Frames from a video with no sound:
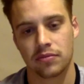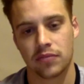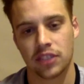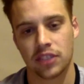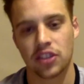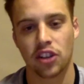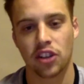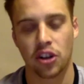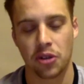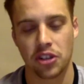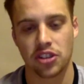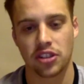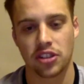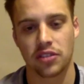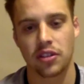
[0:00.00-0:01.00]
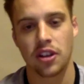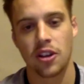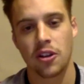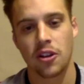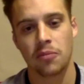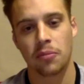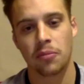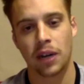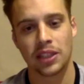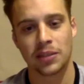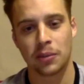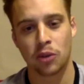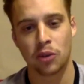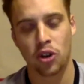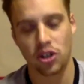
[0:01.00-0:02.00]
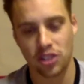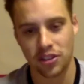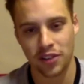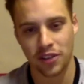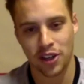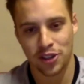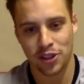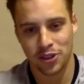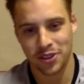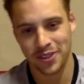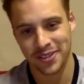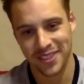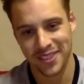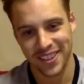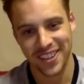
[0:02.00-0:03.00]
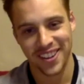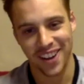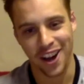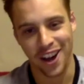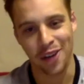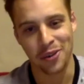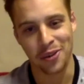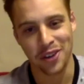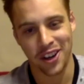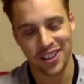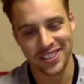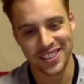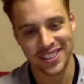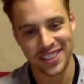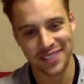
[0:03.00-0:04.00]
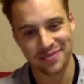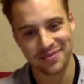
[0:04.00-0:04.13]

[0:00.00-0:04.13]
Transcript: That's a good question. Mine's a bit more controversial. I would ask him.